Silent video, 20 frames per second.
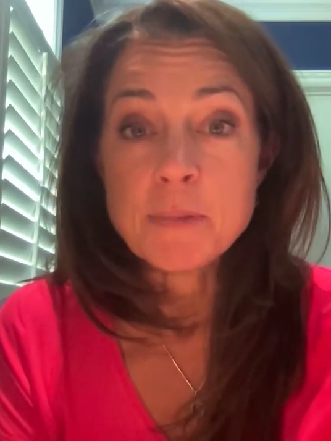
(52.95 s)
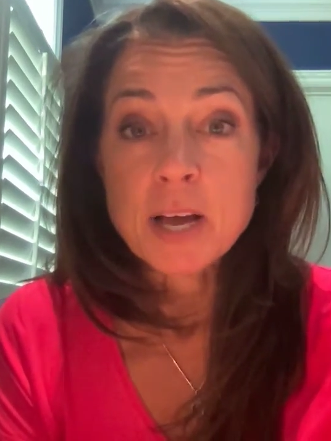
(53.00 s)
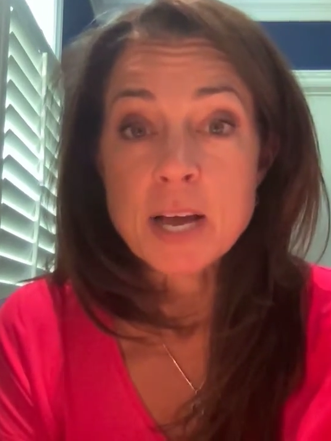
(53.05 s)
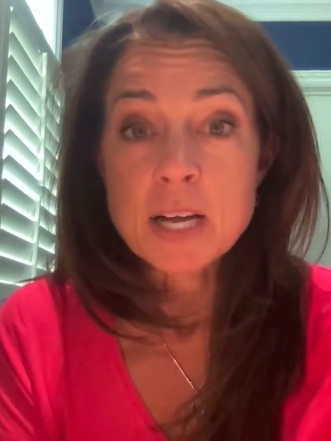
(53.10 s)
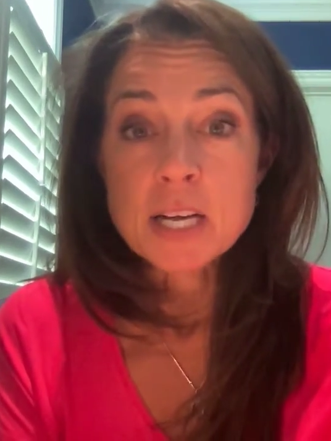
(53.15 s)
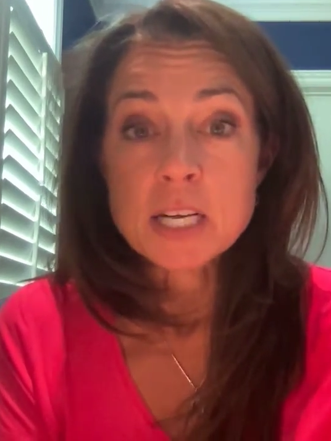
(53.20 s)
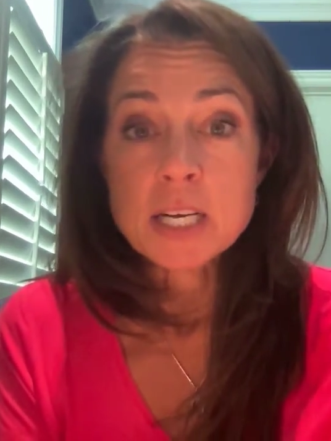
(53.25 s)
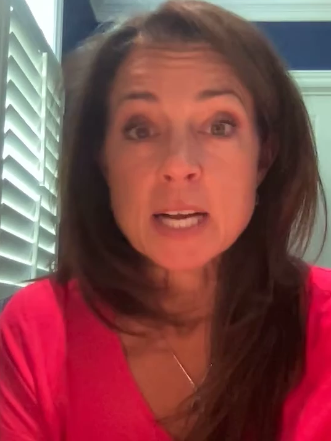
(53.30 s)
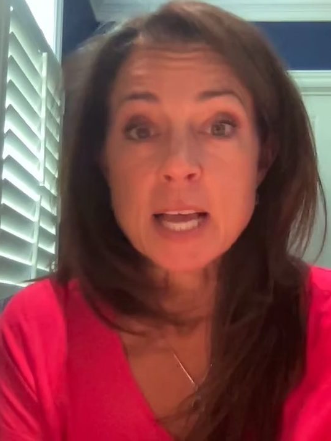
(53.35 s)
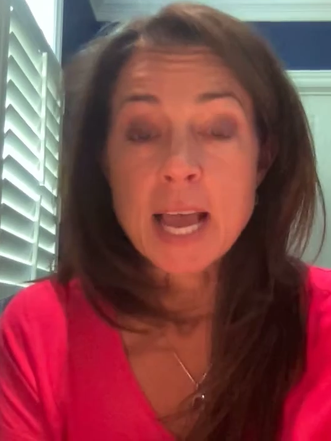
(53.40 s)

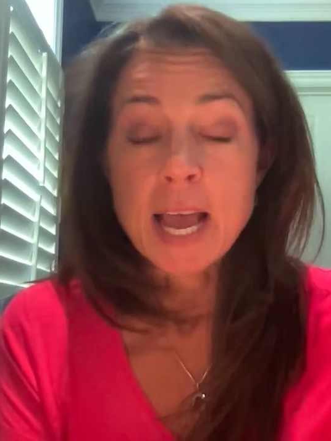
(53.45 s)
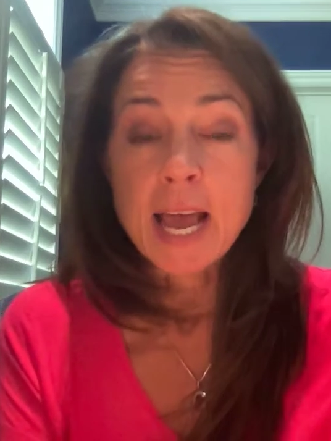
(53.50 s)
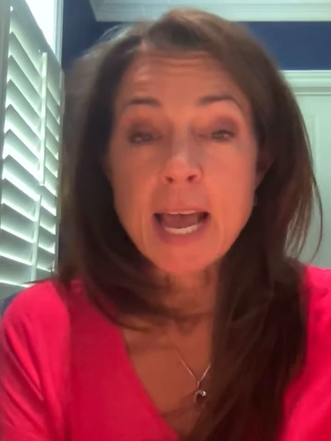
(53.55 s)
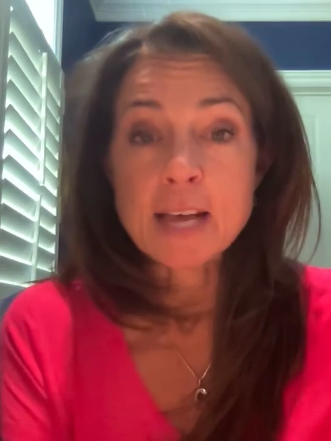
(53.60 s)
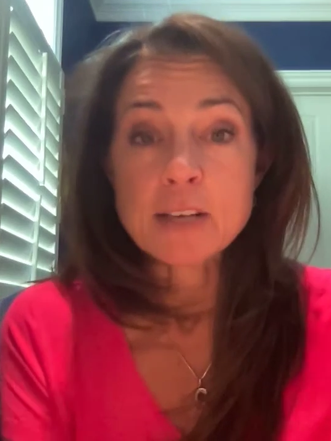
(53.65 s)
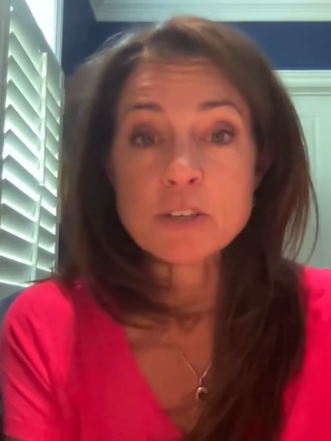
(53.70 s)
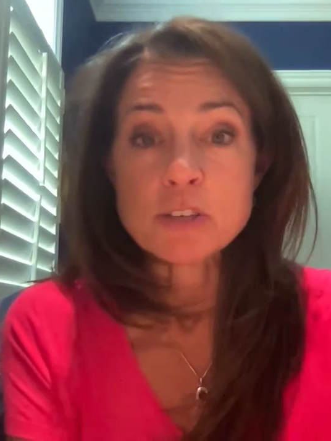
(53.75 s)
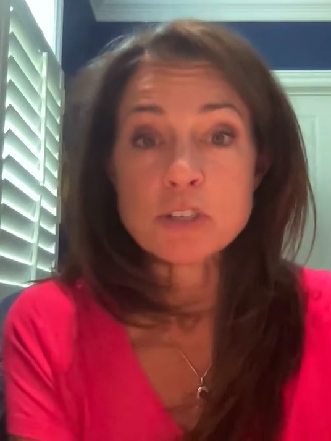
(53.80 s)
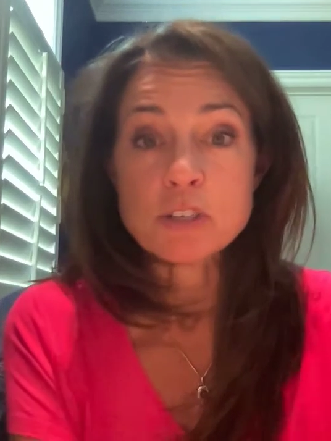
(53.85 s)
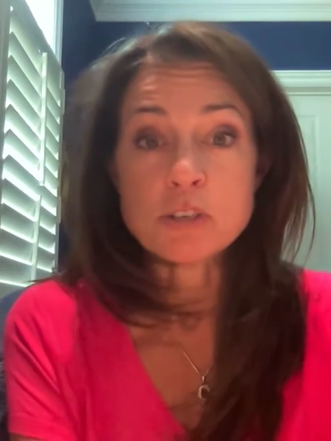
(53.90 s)
not going to
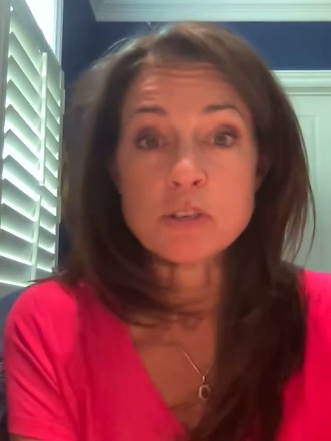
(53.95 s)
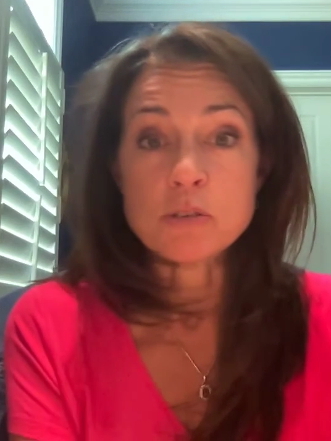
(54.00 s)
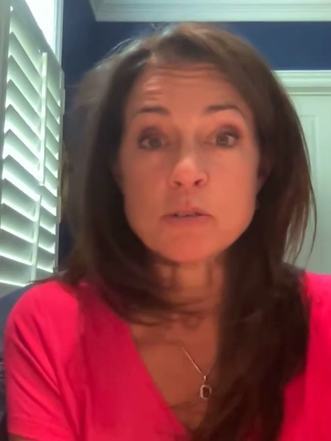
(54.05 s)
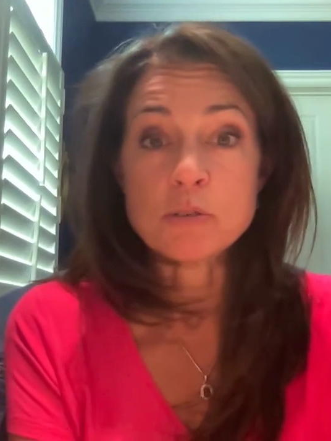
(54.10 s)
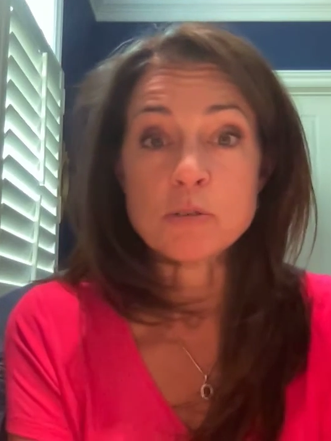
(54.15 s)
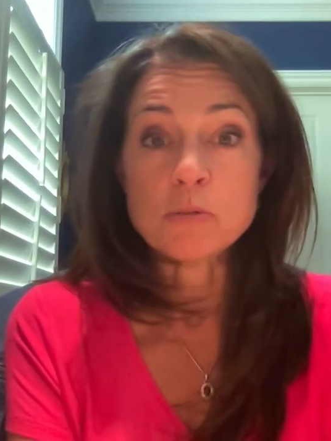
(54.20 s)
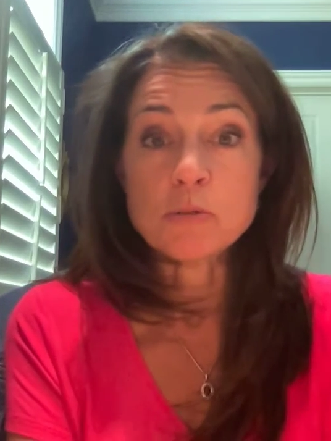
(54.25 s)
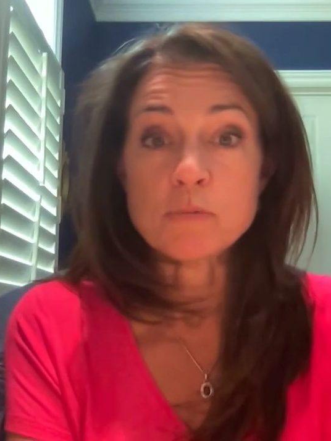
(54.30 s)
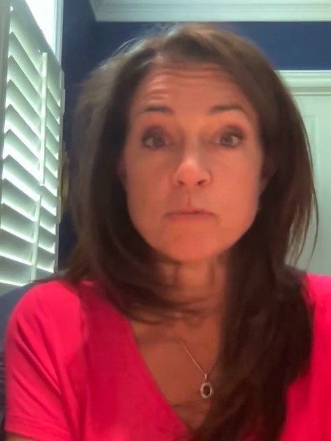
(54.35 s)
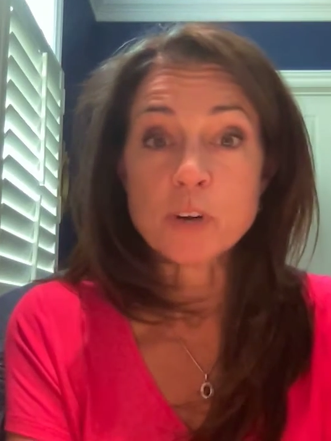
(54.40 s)
ask
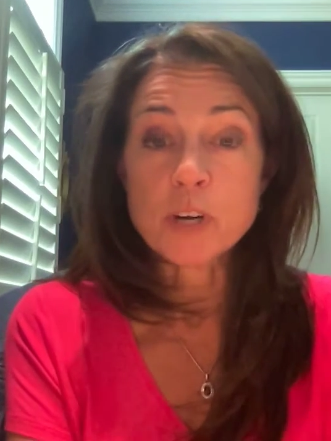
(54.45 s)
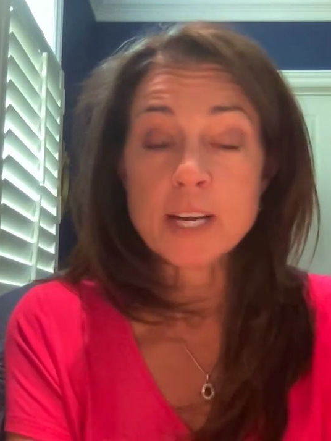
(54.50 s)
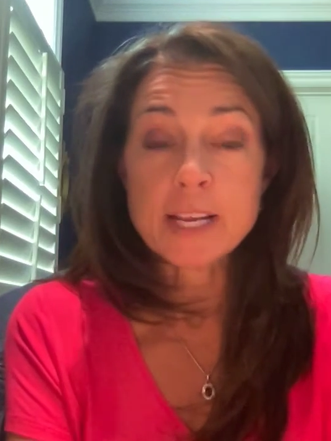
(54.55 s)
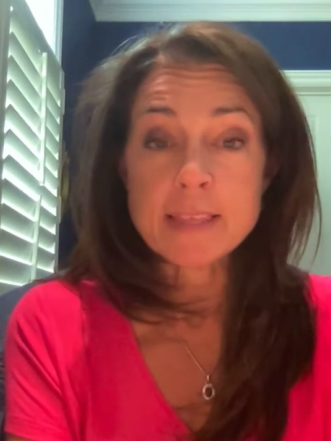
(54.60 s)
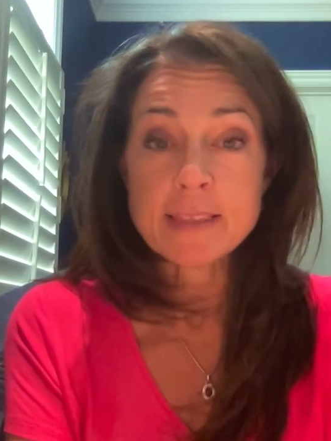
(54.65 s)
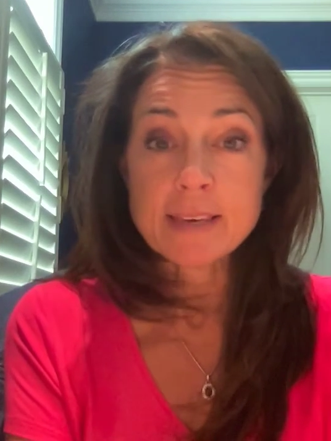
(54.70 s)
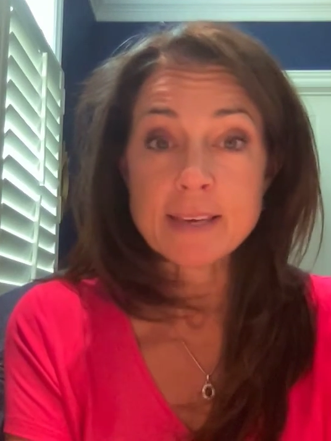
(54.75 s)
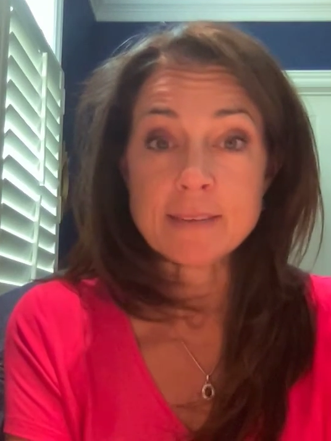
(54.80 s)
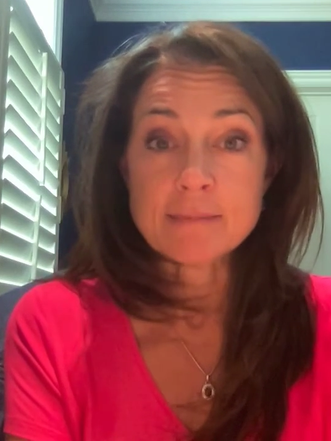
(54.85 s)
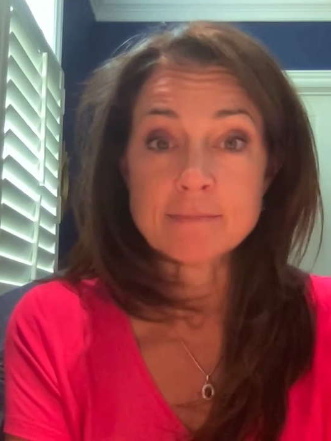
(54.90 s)
you for
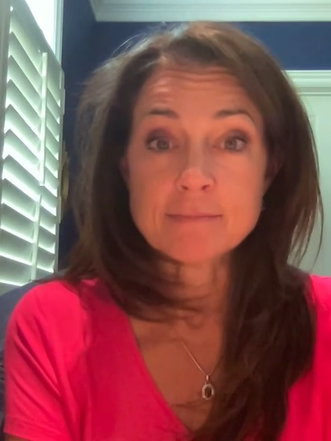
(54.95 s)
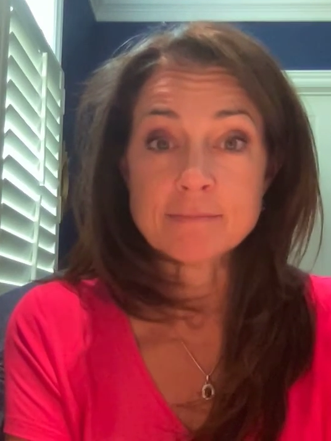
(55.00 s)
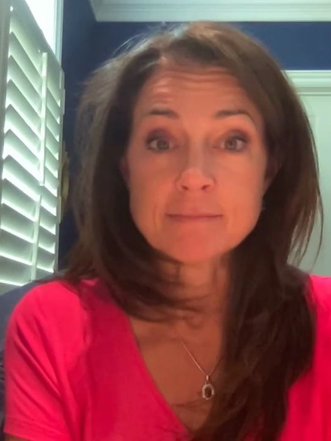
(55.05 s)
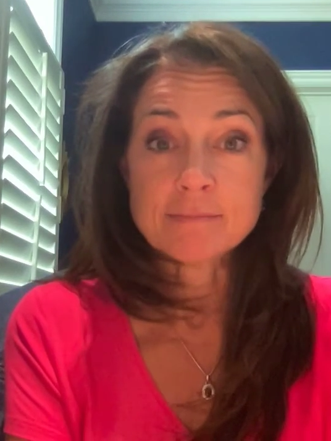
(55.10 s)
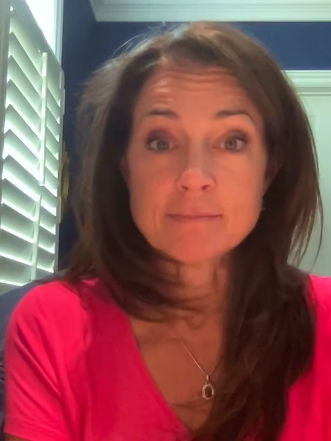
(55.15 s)
anything.